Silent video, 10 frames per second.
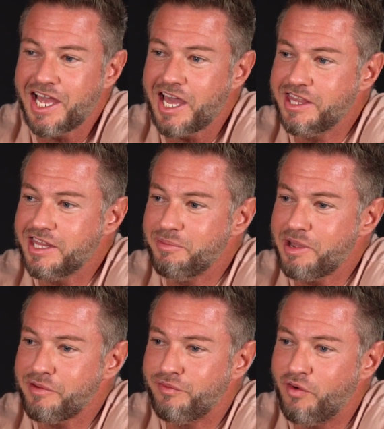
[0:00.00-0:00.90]
And then the
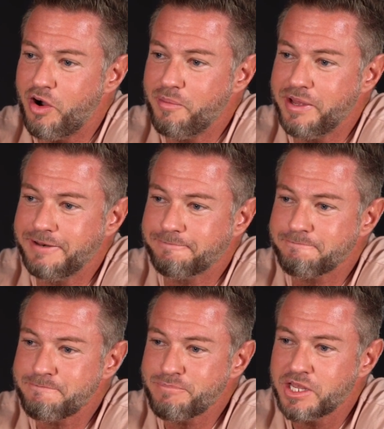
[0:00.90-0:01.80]
metformin,
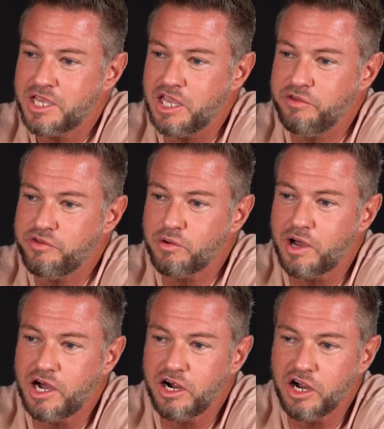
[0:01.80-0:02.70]
if you
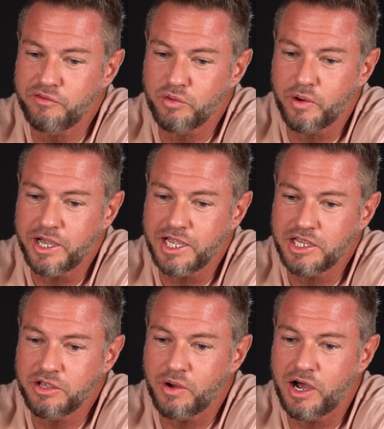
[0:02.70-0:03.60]
are overweight,
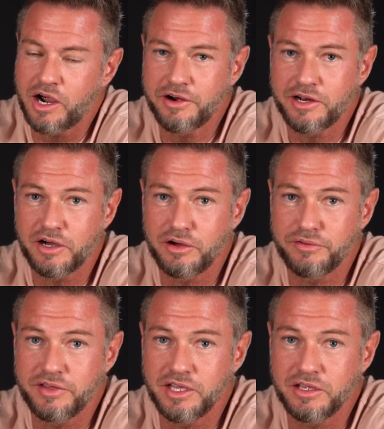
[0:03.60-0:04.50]
you are
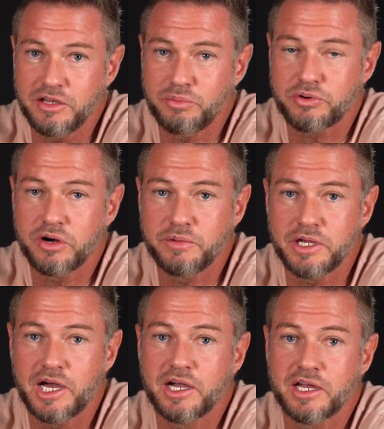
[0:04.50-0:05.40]
unhealthy, you probably
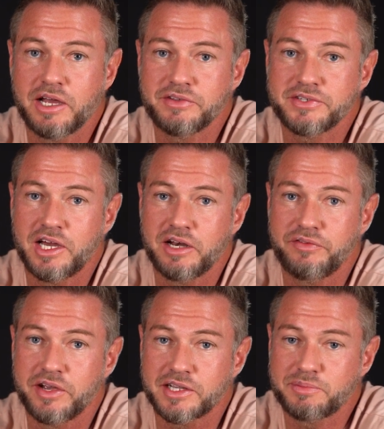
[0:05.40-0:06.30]
are gonna have side
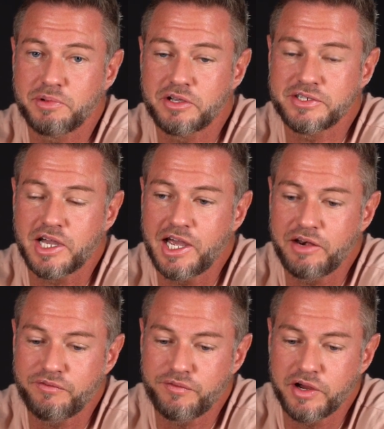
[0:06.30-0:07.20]
effects because I
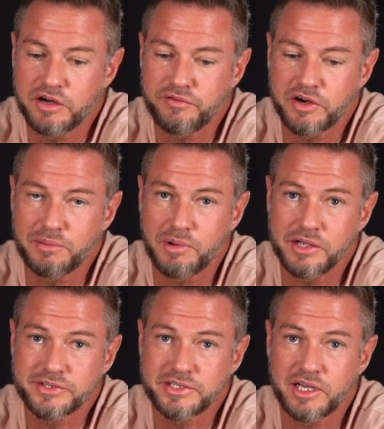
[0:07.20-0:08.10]
had very, very
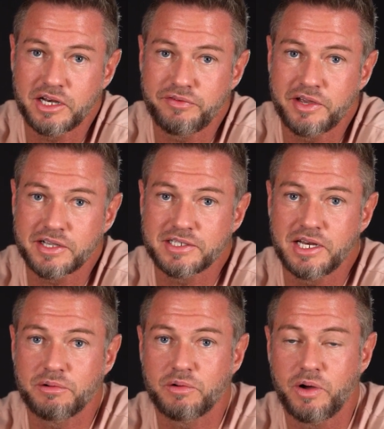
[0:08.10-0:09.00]
mild side effects
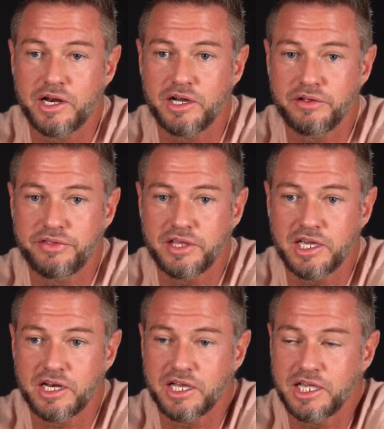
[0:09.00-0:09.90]
and I'm quite healthy
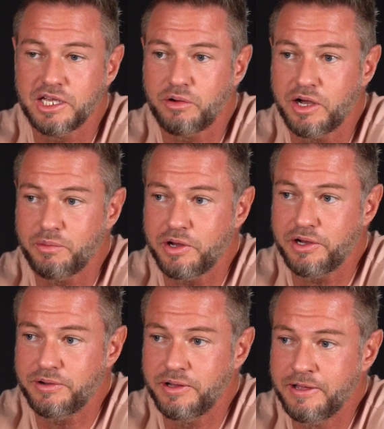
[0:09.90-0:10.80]
and I eat quite
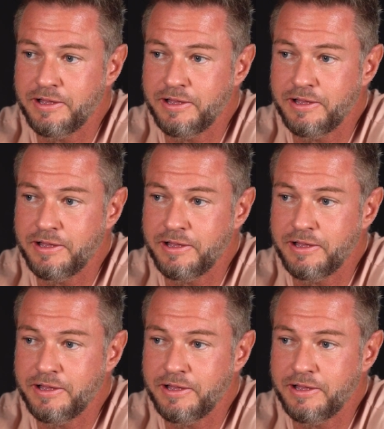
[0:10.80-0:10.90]
well.